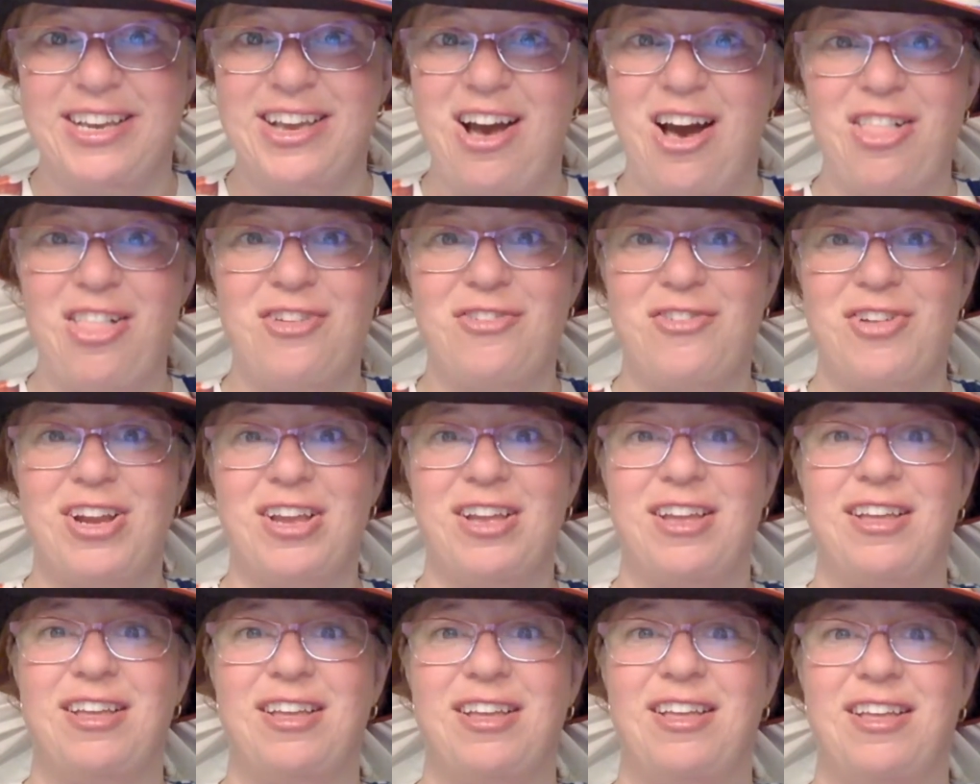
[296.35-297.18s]

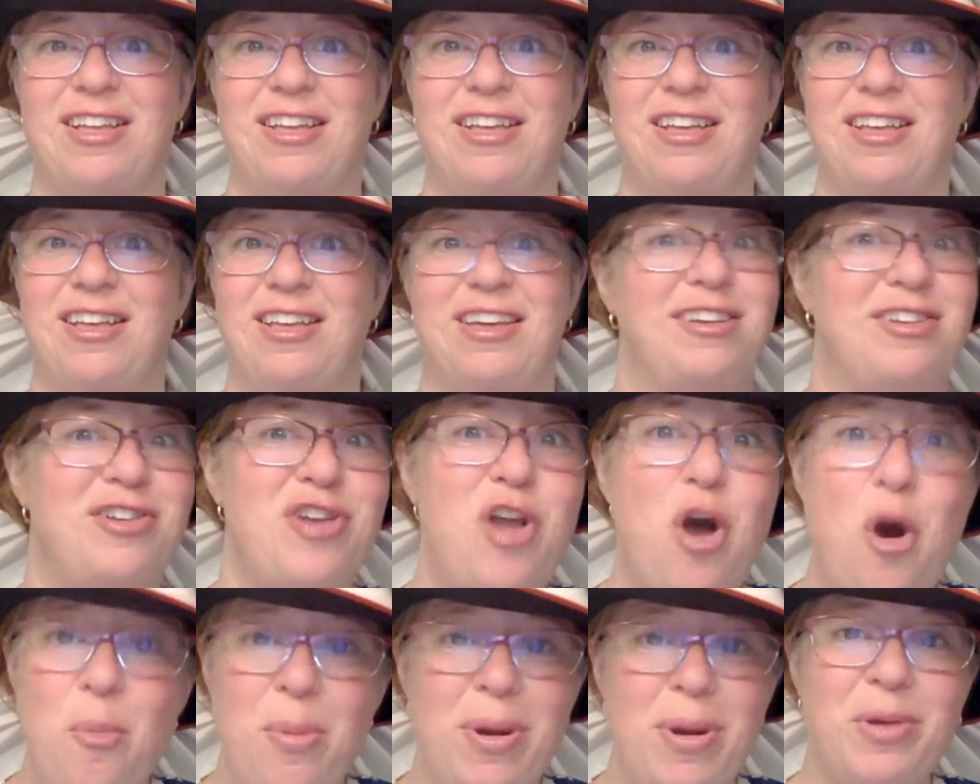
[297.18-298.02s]
coloring,
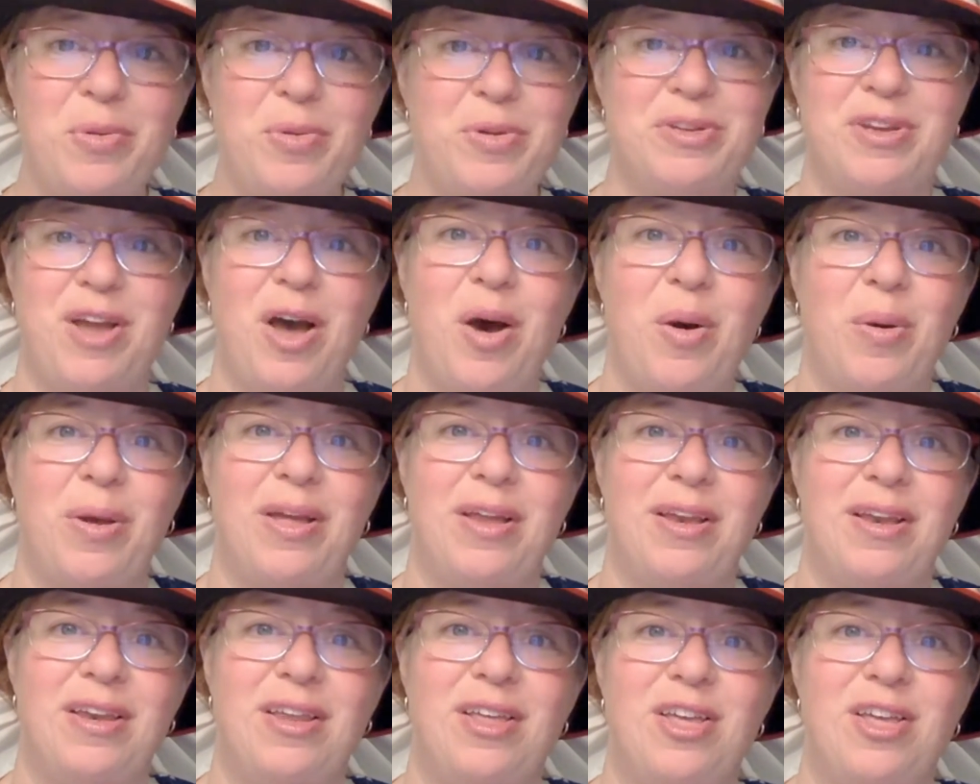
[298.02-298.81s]
nobody will know it.